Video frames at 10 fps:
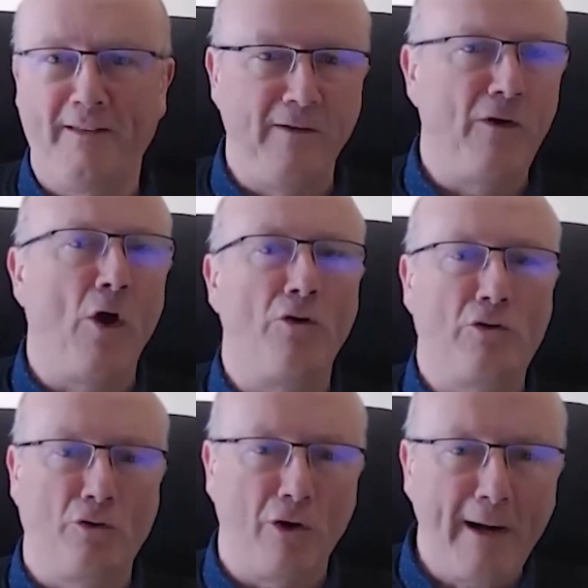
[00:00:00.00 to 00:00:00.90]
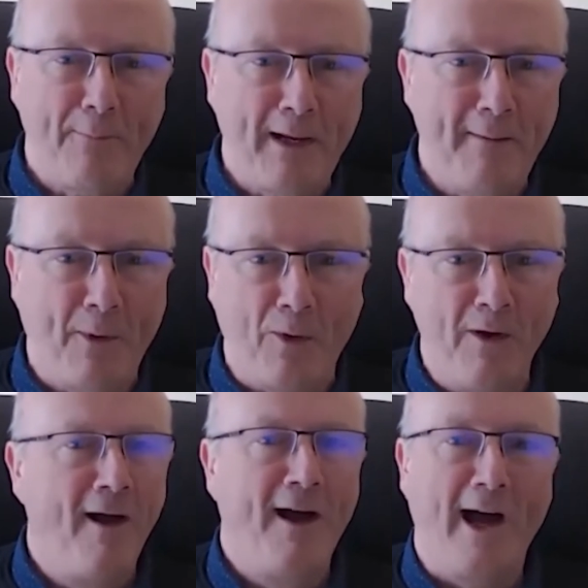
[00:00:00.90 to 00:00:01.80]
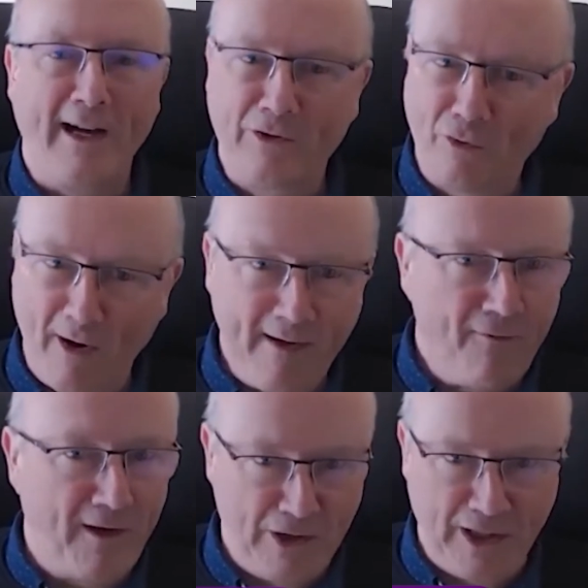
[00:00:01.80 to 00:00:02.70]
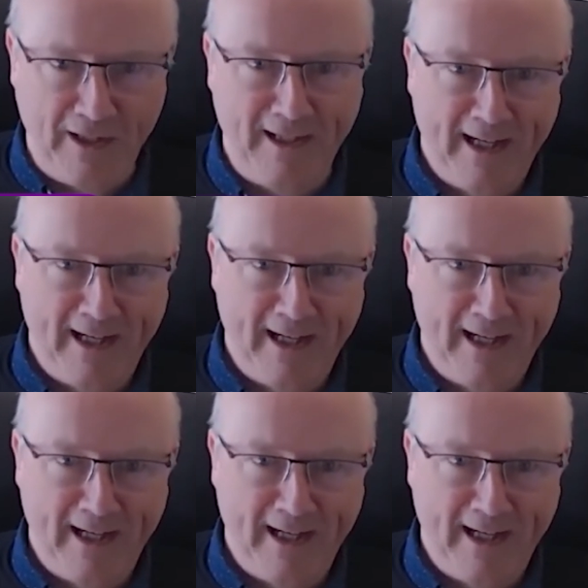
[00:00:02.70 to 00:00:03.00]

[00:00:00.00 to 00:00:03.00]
You've got great people and great vision.